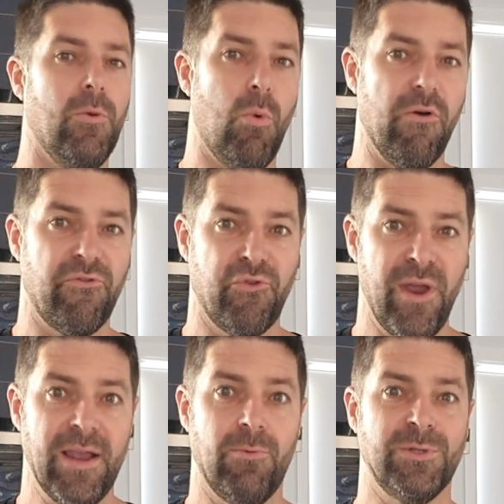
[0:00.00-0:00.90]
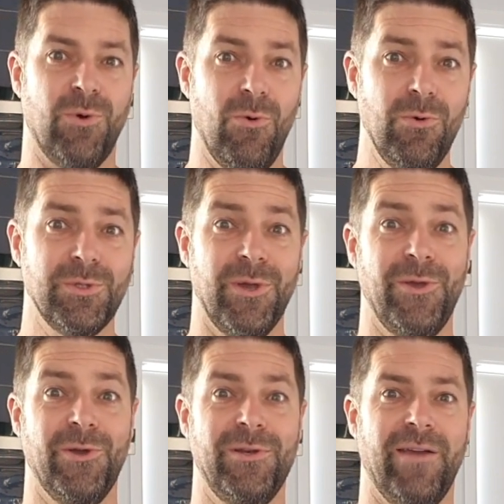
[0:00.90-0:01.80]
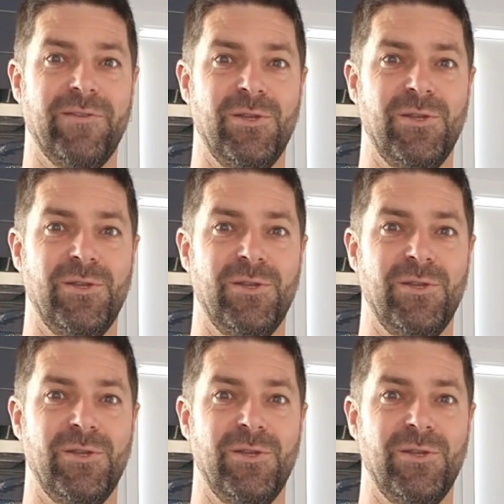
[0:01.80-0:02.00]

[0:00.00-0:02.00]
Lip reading: What Frank was also good enough